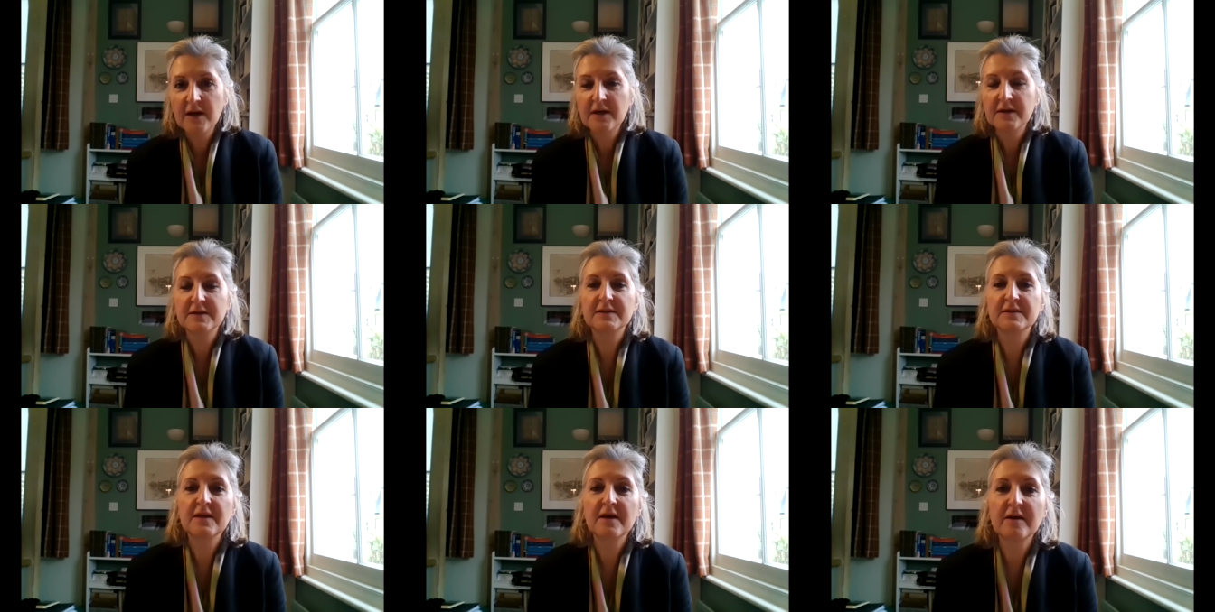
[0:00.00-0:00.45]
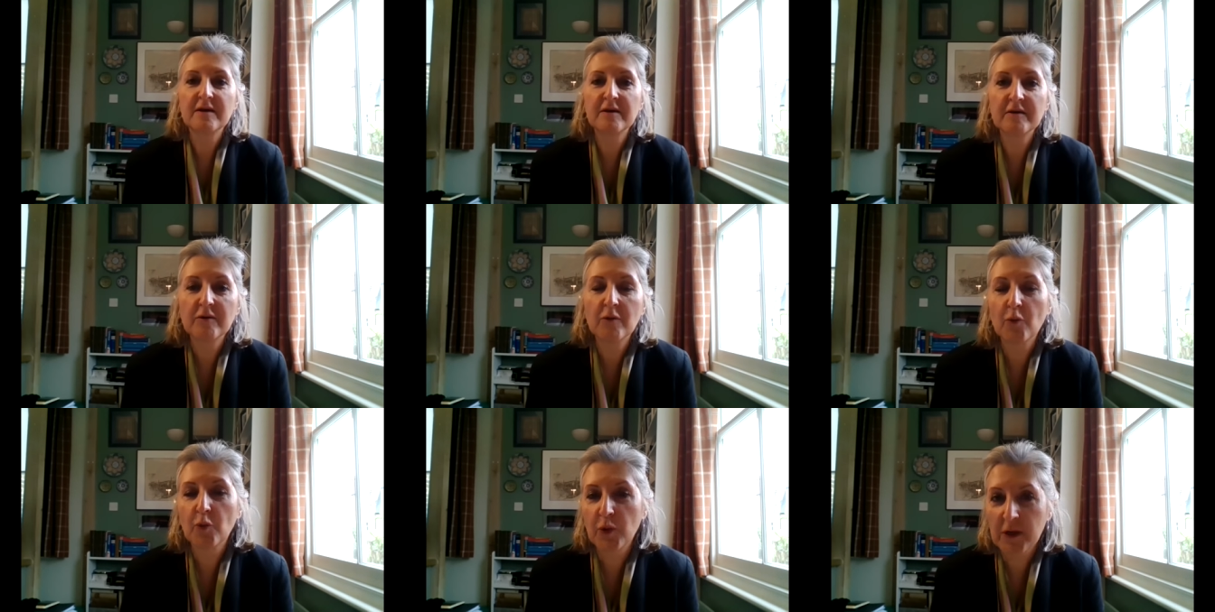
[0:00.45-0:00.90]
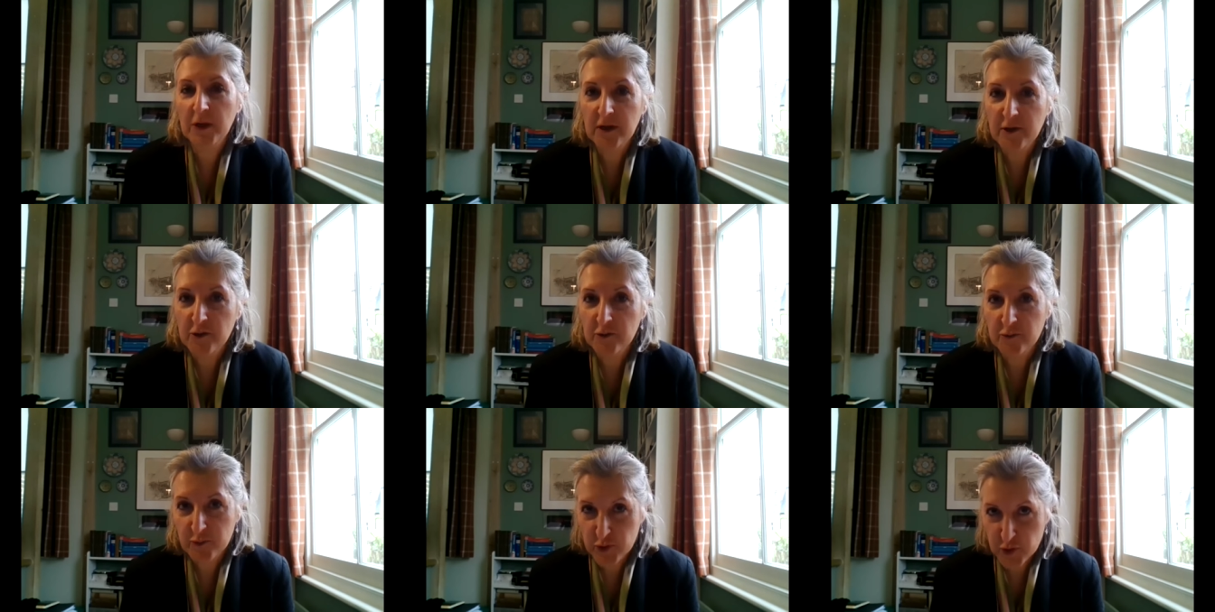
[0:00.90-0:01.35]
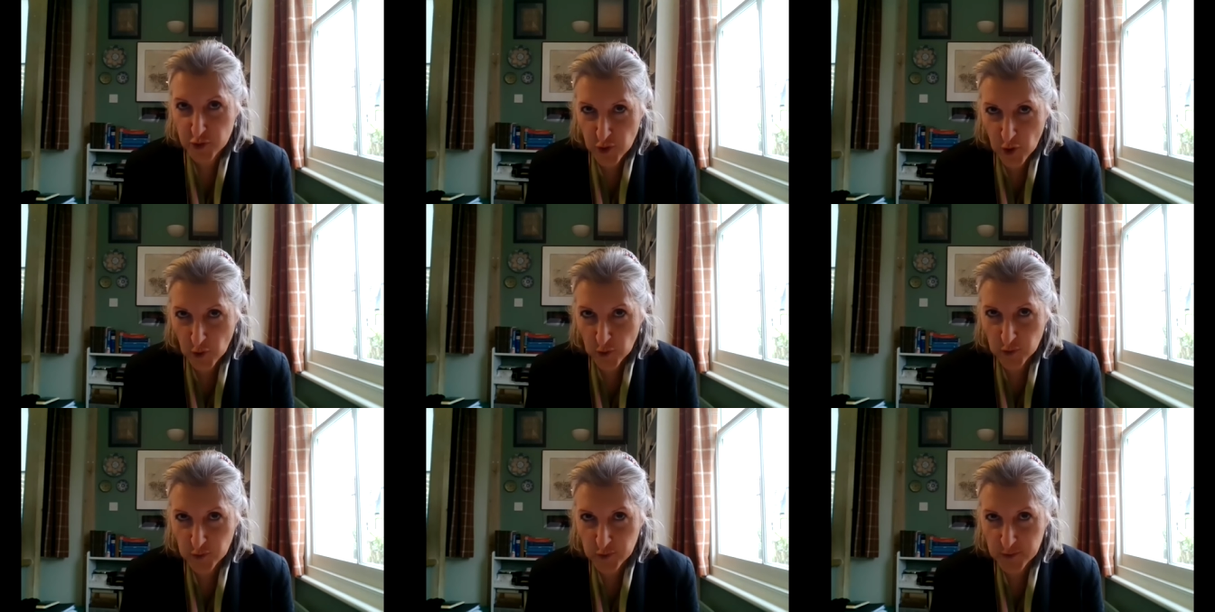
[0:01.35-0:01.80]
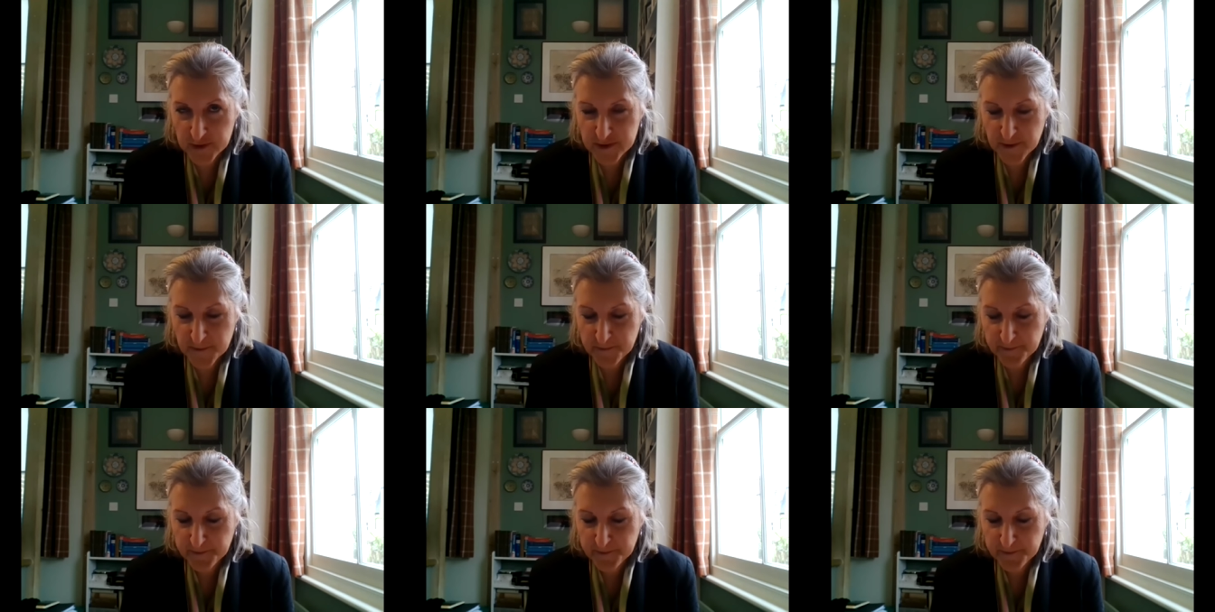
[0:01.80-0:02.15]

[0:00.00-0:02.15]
Sir William Jones.